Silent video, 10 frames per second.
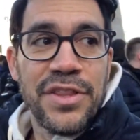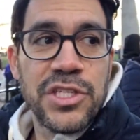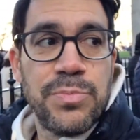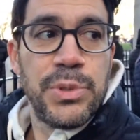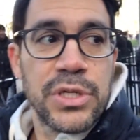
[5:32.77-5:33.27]

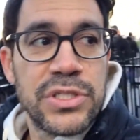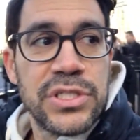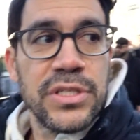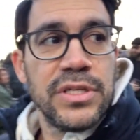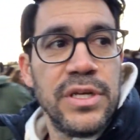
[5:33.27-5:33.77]
This
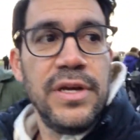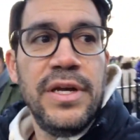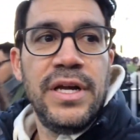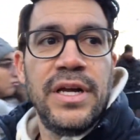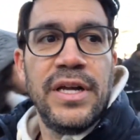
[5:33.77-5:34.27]
book's,
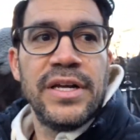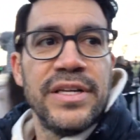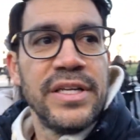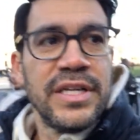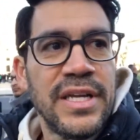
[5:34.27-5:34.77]

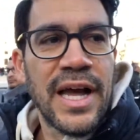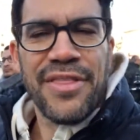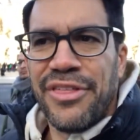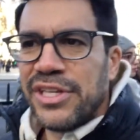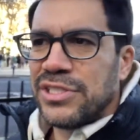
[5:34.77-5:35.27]

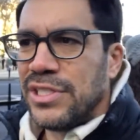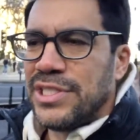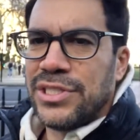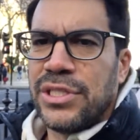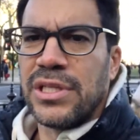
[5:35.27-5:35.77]
I think
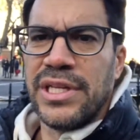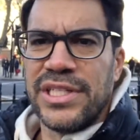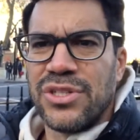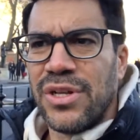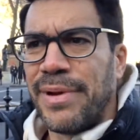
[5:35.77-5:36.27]

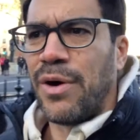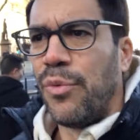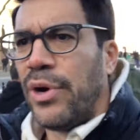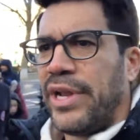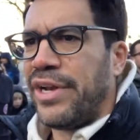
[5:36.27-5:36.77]
statistically, it's only
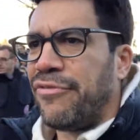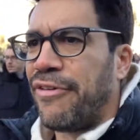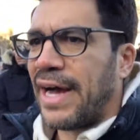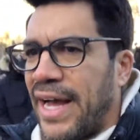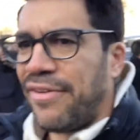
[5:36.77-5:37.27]
about 1 in
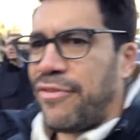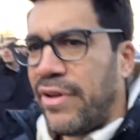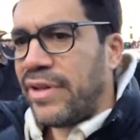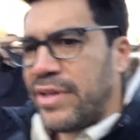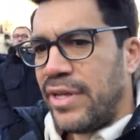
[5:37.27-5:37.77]
5
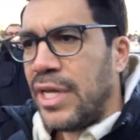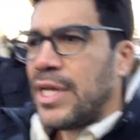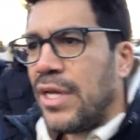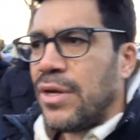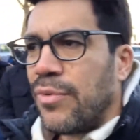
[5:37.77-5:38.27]

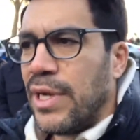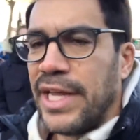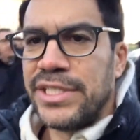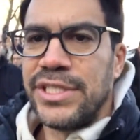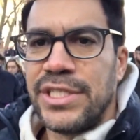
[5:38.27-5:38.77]

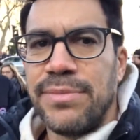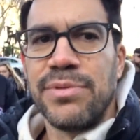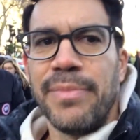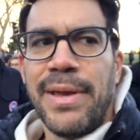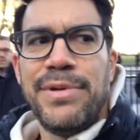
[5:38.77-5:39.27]

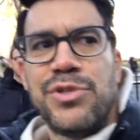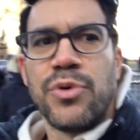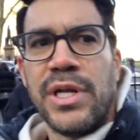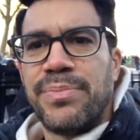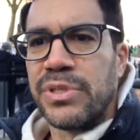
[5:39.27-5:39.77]
relationships, maybe
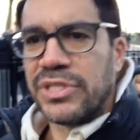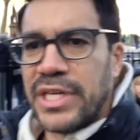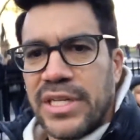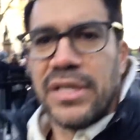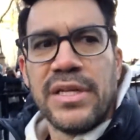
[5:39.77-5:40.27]

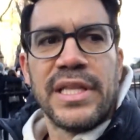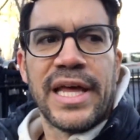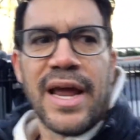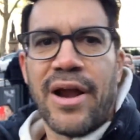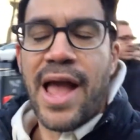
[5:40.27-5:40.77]
20%
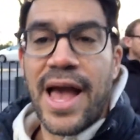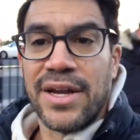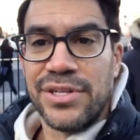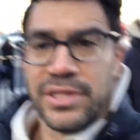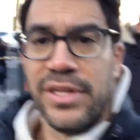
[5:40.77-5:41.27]
that are
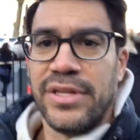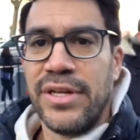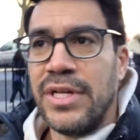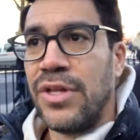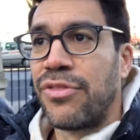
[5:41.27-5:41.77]
actually
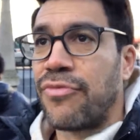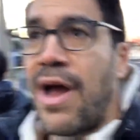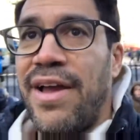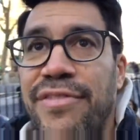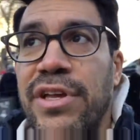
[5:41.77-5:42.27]

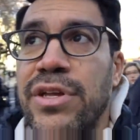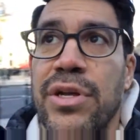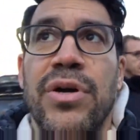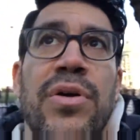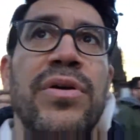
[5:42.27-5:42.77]
thriving,
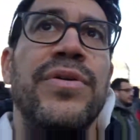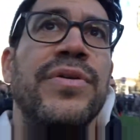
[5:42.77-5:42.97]
you know?